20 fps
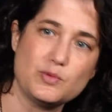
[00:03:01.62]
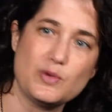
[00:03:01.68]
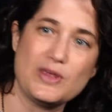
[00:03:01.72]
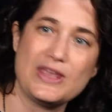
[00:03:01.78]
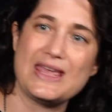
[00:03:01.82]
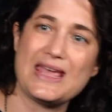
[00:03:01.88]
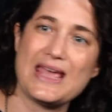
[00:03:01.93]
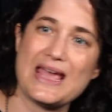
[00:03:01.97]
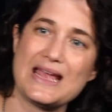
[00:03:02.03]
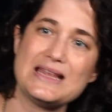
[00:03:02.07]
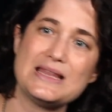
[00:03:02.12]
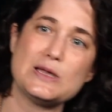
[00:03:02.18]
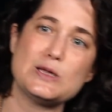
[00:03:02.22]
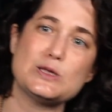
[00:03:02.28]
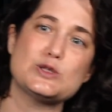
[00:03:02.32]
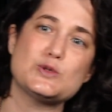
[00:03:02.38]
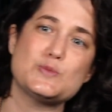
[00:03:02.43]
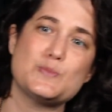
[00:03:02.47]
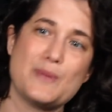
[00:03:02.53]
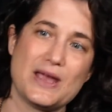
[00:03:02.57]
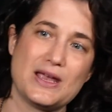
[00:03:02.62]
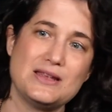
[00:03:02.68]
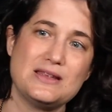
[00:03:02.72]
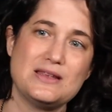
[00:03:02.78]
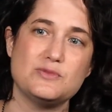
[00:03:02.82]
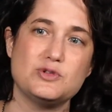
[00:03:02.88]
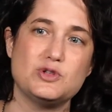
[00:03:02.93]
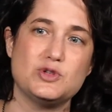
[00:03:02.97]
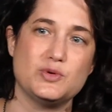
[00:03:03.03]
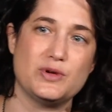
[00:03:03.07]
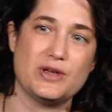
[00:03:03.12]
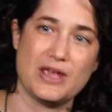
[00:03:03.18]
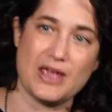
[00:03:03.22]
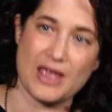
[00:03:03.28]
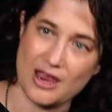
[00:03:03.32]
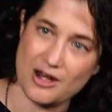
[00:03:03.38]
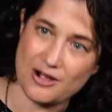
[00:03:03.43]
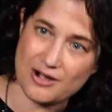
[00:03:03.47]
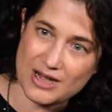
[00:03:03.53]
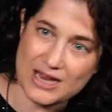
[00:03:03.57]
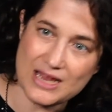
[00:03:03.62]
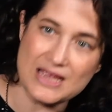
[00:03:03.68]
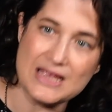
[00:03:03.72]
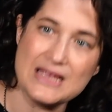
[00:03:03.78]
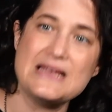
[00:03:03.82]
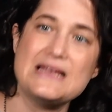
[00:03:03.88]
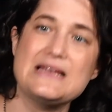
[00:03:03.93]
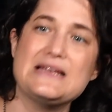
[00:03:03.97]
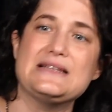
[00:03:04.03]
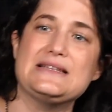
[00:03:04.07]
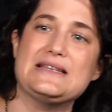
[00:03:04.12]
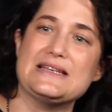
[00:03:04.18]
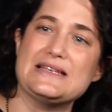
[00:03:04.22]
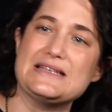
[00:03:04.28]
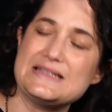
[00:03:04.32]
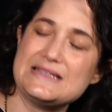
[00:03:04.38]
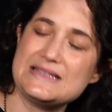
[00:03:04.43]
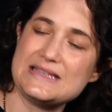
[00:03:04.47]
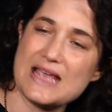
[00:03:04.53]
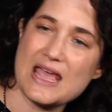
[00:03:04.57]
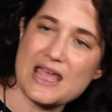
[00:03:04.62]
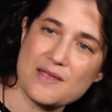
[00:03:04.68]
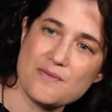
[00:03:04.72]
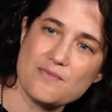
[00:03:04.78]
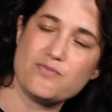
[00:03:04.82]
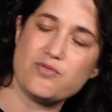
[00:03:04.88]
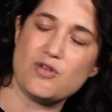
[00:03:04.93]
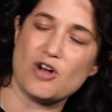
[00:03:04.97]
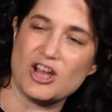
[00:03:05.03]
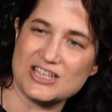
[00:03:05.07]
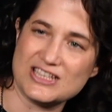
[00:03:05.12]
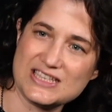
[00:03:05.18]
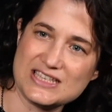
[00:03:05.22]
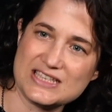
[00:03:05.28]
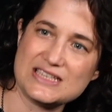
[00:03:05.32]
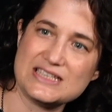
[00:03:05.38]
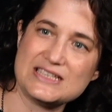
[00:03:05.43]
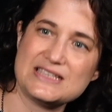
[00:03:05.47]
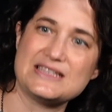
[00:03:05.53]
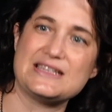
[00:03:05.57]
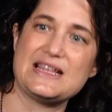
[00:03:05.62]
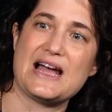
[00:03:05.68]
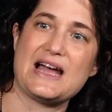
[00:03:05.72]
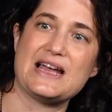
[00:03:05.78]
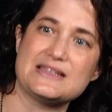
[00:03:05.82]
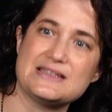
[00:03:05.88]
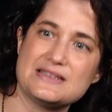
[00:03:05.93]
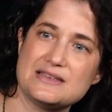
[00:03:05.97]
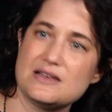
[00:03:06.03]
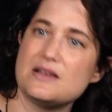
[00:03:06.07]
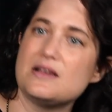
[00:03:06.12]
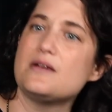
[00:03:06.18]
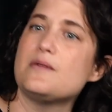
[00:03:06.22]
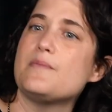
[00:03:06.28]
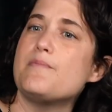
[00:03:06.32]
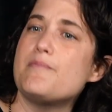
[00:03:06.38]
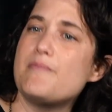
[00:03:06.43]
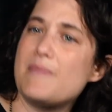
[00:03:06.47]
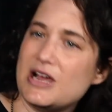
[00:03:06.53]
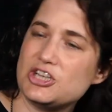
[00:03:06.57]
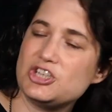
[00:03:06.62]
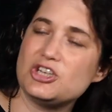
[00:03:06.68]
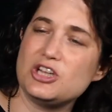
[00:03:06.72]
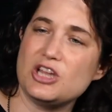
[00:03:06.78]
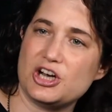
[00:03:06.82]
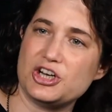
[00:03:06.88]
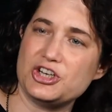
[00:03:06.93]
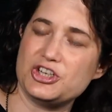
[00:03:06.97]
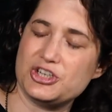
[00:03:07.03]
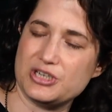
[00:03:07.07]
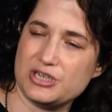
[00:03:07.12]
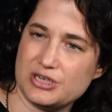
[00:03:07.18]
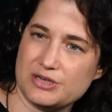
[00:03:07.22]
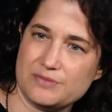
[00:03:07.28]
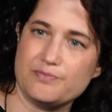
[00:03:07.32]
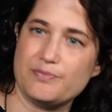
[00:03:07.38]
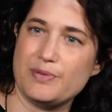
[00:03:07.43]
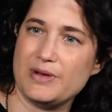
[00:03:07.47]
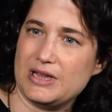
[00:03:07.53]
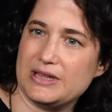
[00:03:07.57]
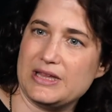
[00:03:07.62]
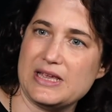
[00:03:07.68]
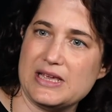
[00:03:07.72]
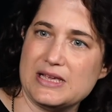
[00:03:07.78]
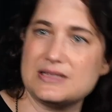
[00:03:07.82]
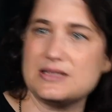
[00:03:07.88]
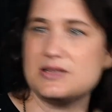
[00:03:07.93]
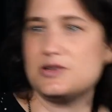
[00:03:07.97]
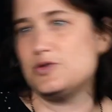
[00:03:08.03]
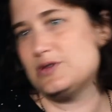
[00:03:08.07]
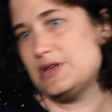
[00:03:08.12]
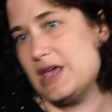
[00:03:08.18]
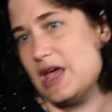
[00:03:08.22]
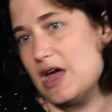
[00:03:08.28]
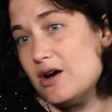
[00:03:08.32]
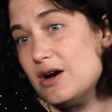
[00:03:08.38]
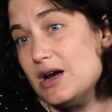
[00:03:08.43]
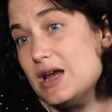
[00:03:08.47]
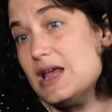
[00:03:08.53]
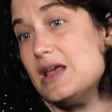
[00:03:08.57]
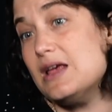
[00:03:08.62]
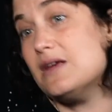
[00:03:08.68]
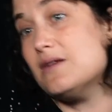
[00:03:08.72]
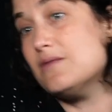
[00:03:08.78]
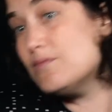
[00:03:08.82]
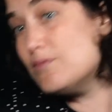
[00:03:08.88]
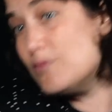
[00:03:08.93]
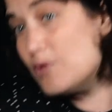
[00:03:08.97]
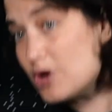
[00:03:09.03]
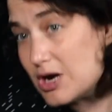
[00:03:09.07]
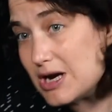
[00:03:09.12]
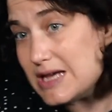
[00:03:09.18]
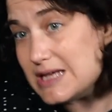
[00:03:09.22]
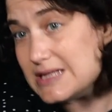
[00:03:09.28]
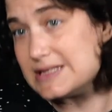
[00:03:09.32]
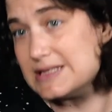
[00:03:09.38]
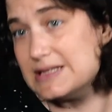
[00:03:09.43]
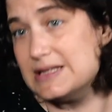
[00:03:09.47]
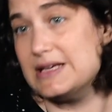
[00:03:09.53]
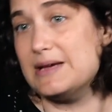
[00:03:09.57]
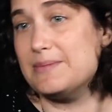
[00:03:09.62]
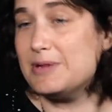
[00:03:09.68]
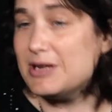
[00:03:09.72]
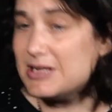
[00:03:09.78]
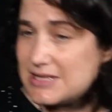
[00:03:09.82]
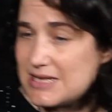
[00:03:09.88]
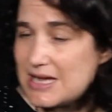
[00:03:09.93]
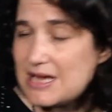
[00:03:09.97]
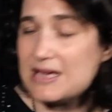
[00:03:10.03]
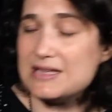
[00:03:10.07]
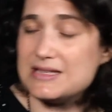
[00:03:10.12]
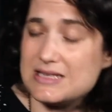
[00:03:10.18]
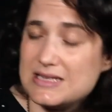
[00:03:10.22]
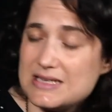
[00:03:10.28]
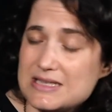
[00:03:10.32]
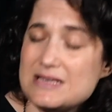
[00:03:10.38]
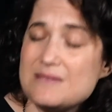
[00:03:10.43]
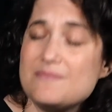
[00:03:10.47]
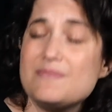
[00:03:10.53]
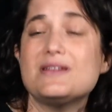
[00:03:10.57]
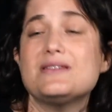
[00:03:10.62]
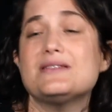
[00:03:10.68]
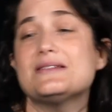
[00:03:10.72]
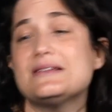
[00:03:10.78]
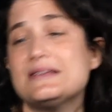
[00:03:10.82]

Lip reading: we can't expect them to carry the same processes that much larger buildings could carry more easily. I'm not saying it's easy, but